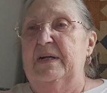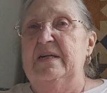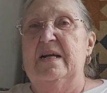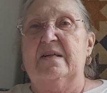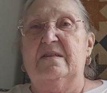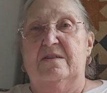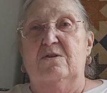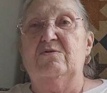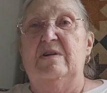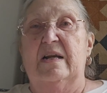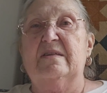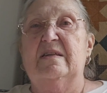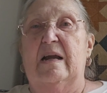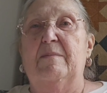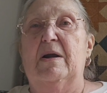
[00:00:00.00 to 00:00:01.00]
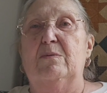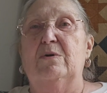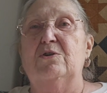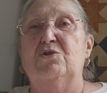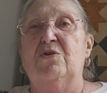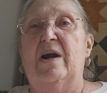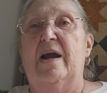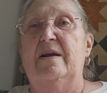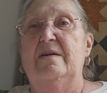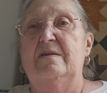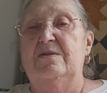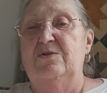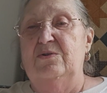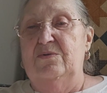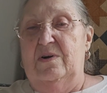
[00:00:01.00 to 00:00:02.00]
next time I will try
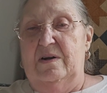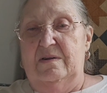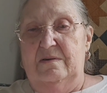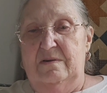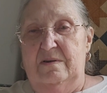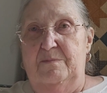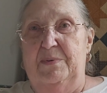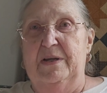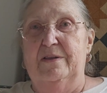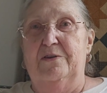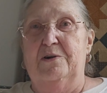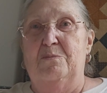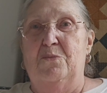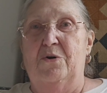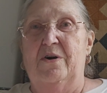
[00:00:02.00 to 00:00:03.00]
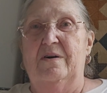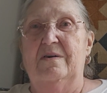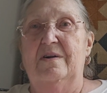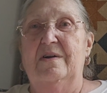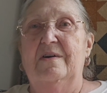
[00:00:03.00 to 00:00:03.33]
to be a little more